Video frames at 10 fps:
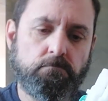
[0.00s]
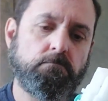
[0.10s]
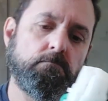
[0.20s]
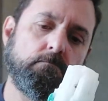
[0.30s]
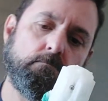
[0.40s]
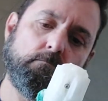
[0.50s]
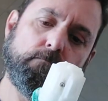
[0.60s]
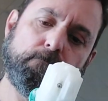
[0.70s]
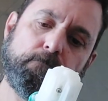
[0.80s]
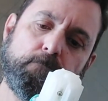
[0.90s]
what does the
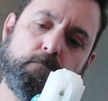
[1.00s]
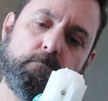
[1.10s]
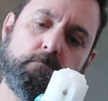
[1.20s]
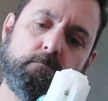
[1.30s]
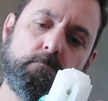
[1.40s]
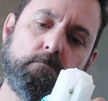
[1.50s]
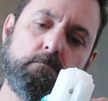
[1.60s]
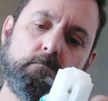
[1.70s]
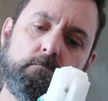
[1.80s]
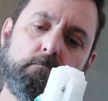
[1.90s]
computer sound
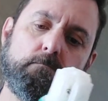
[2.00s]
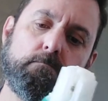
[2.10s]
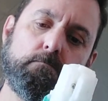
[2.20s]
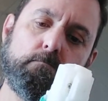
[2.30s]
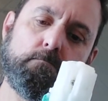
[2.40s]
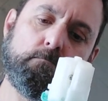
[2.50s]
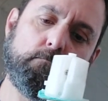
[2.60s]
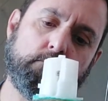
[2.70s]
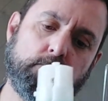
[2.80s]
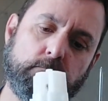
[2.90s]
come
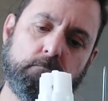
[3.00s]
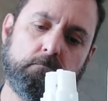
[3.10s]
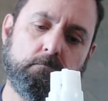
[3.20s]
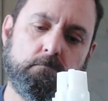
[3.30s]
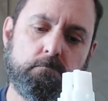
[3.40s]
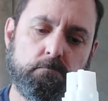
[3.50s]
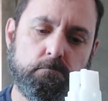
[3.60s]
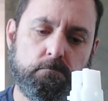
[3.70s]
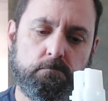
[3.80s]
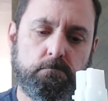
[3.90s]
from?
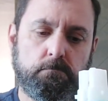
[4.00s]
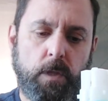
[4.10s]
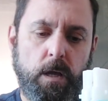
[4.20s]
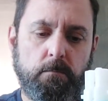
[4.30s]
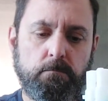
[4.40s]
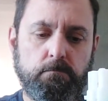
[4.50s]
Computer?